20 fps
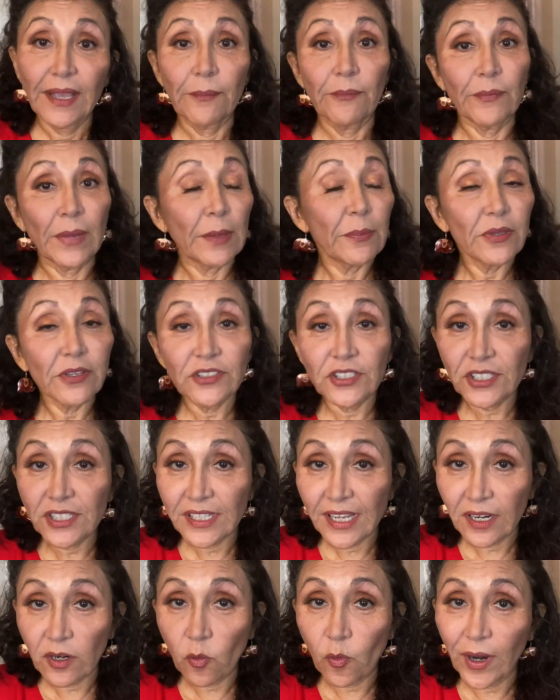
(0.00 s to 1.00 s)
maybe they're just
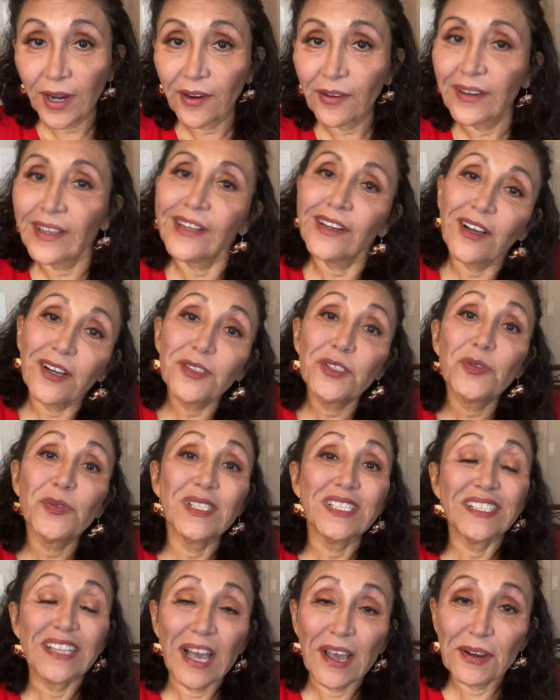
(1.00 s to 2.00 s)
not aware, and also
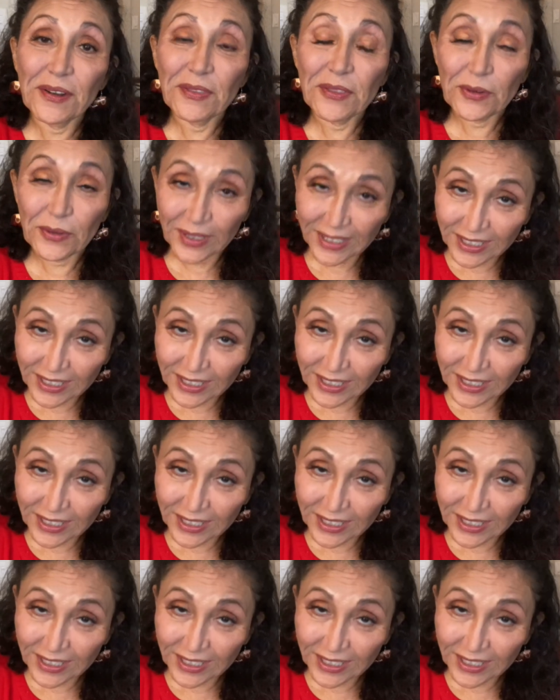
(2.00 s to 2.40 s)
it's not in their